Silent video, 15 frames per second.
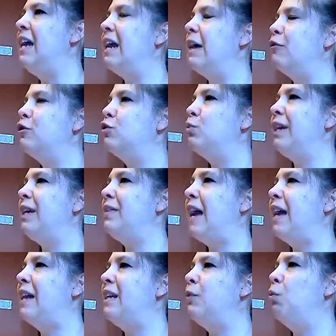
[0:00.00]
Now swing
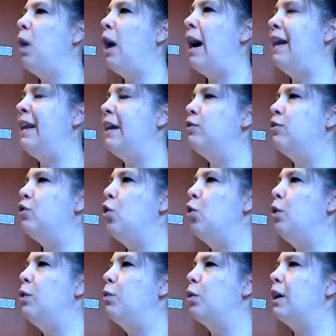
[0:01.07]
that knee wide as
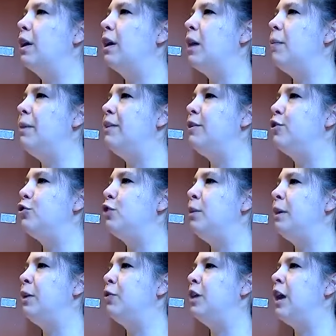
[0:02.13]
though you were going to come into tree,
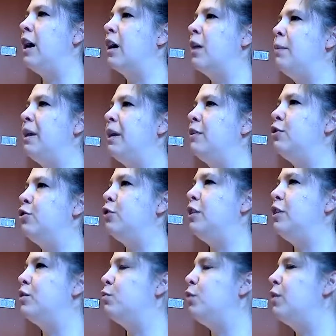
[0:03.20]
but you're not coming into
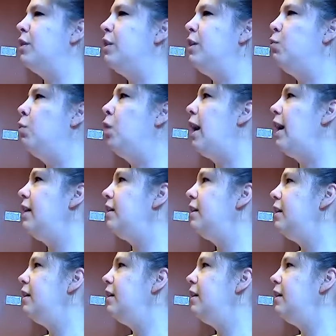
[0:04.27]
tree. Just bring the knee wide.